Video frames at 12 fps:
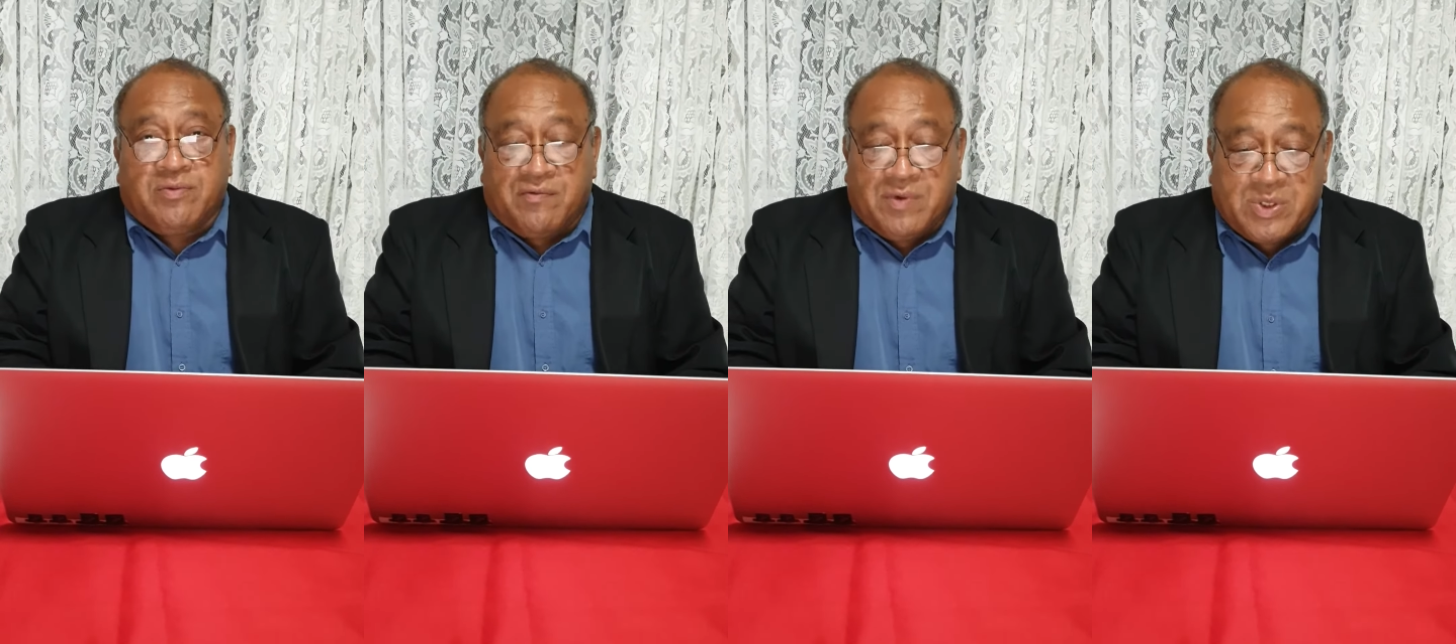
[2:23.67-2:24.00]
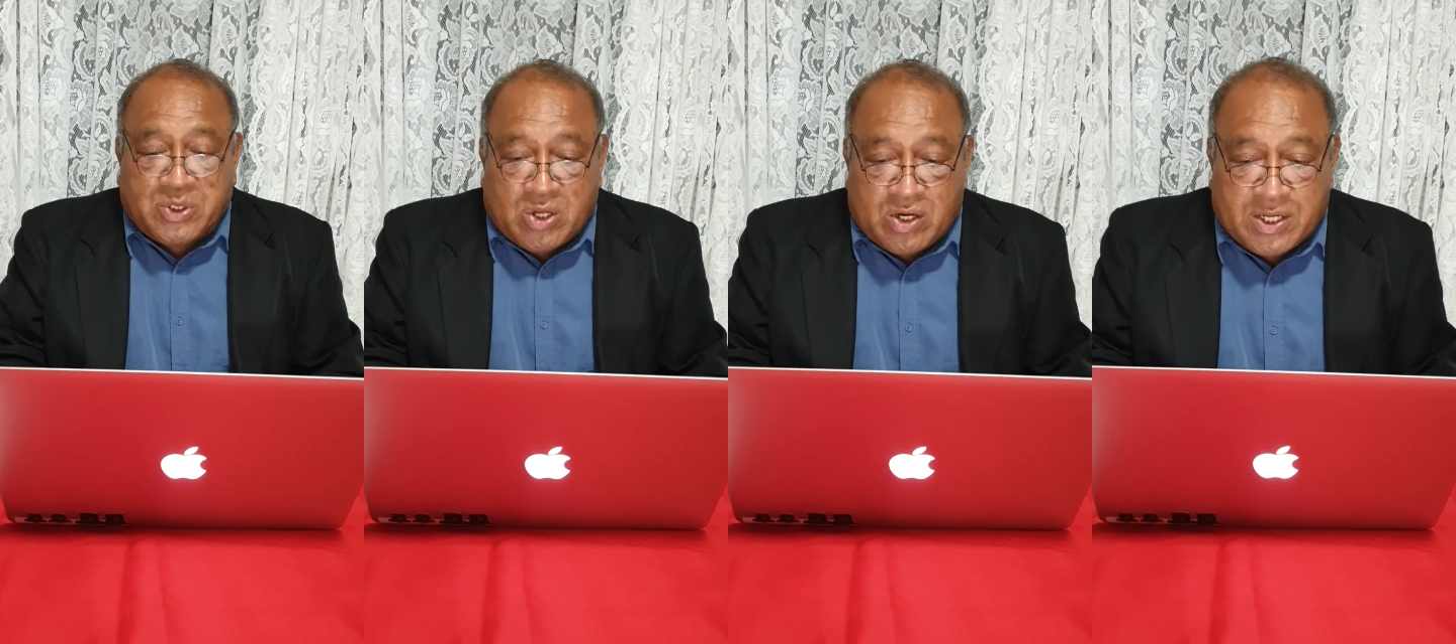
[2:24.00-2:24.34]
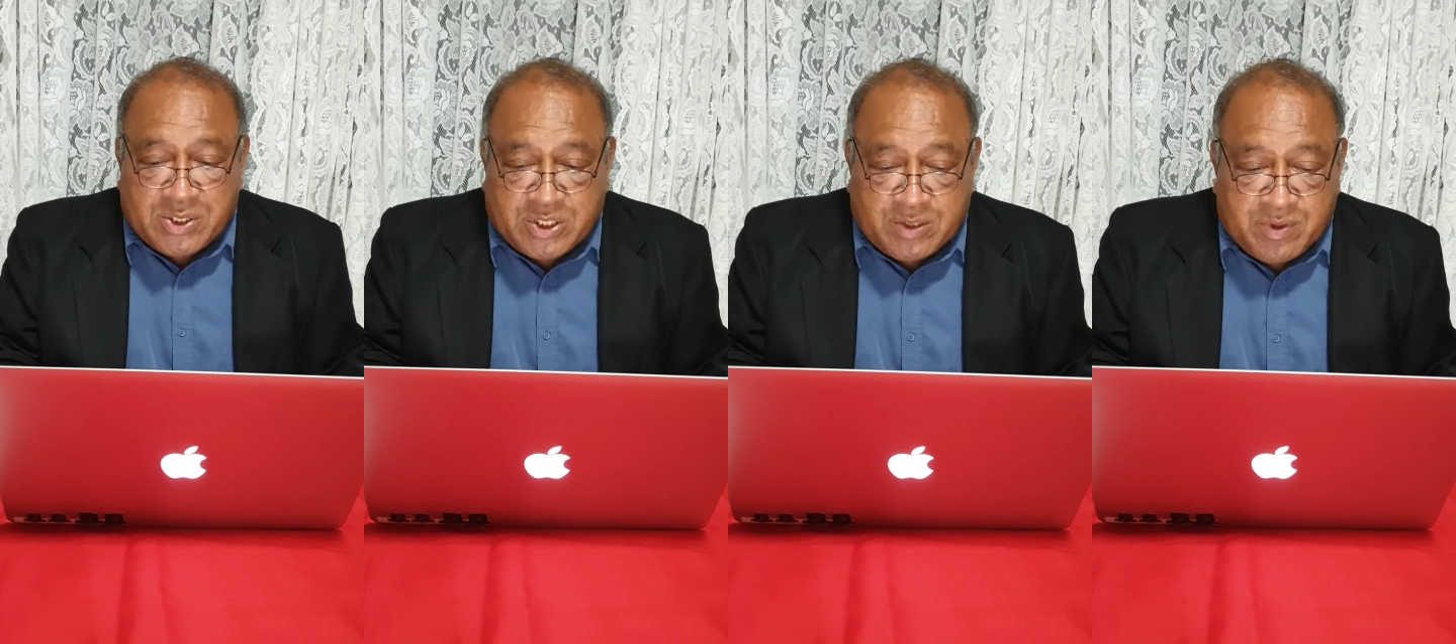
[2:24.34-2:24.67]
Reverend Sol,
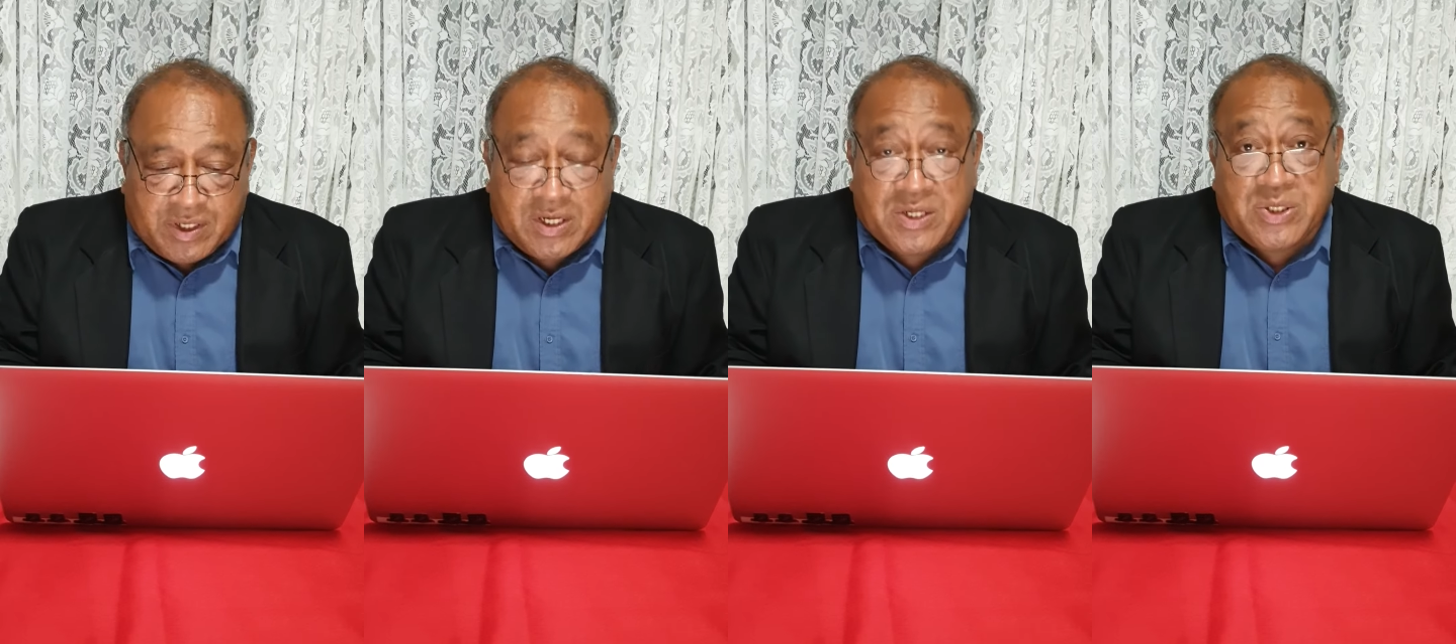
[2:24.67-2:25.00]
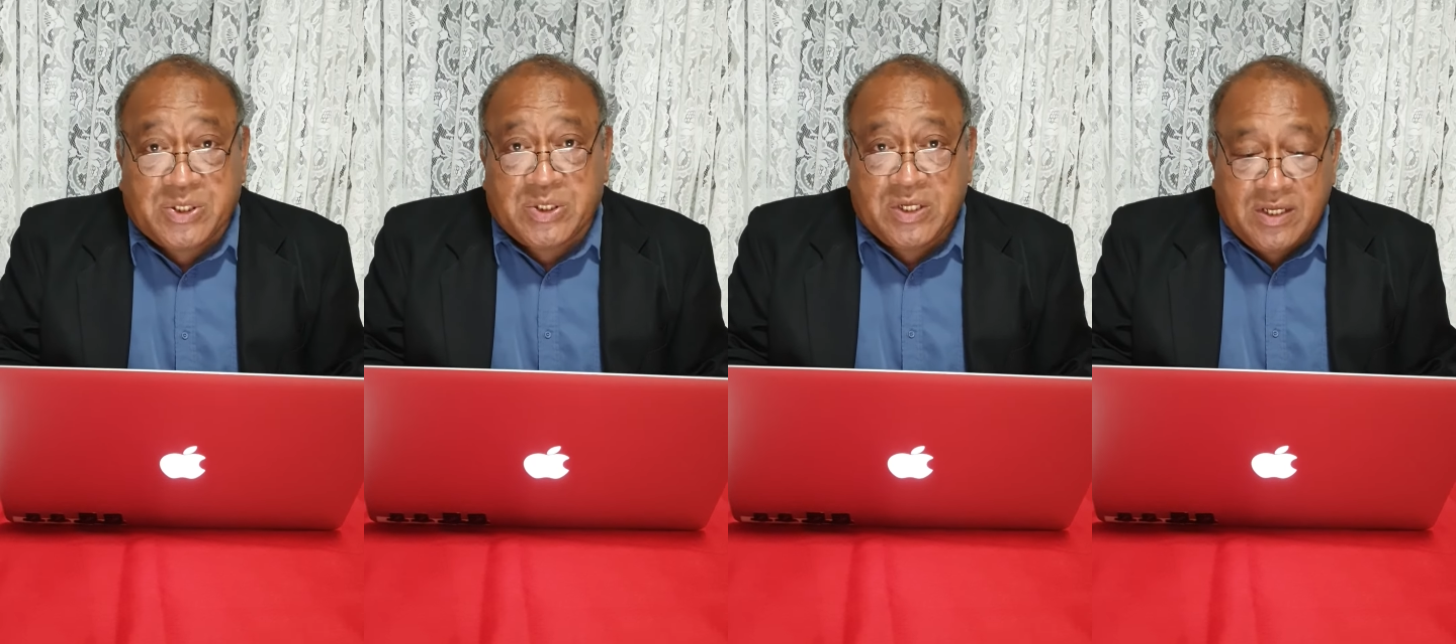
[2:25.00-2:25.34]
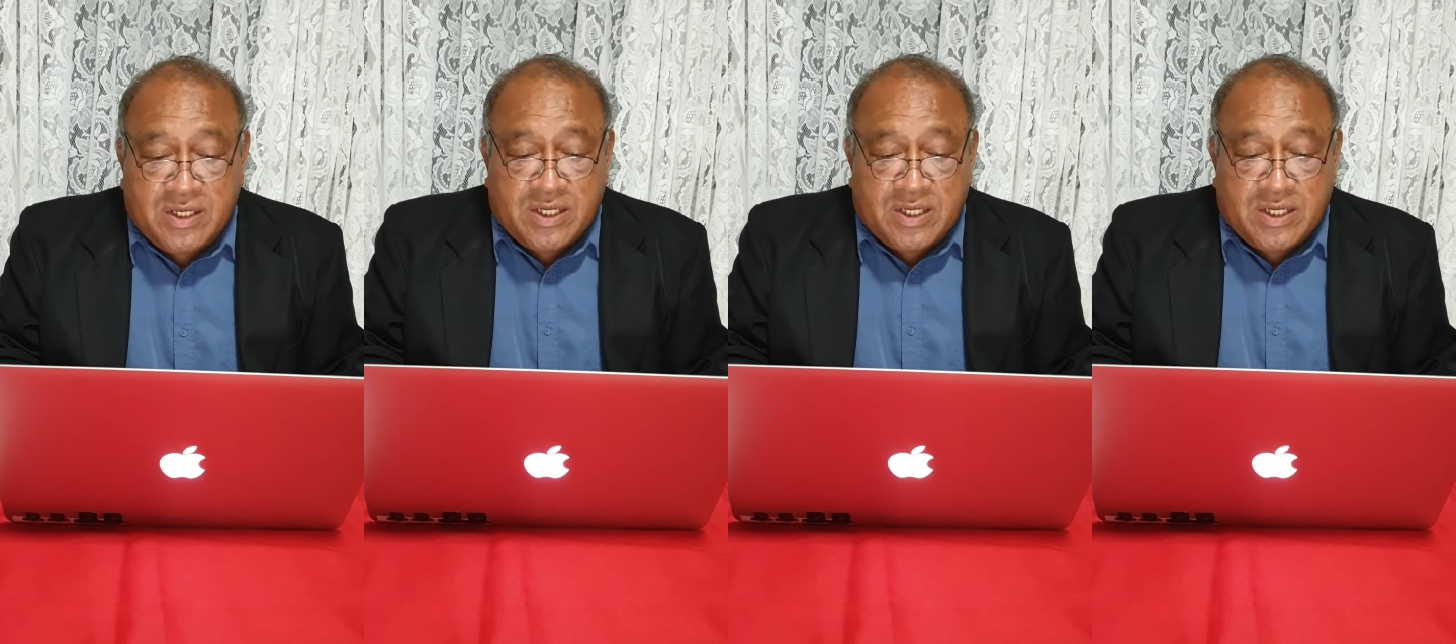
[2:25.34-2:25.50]
as he begins